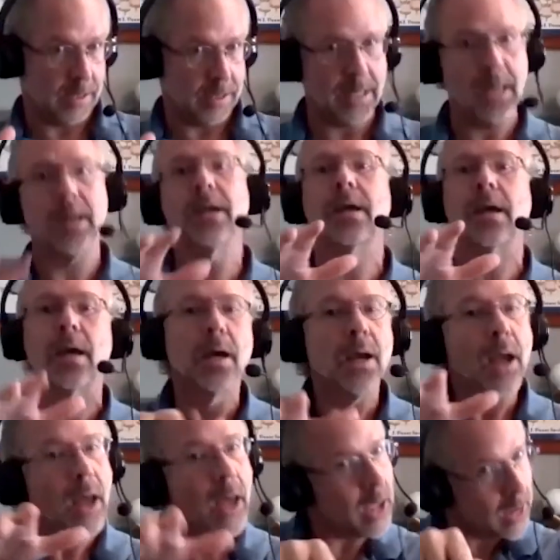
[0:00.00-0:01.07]
think,
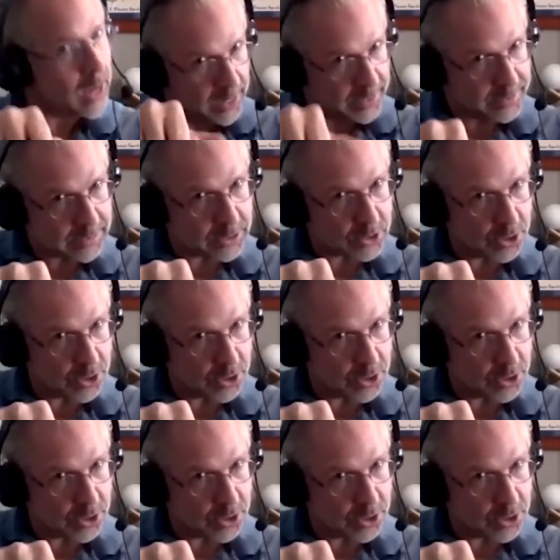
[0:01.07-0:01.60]
A onto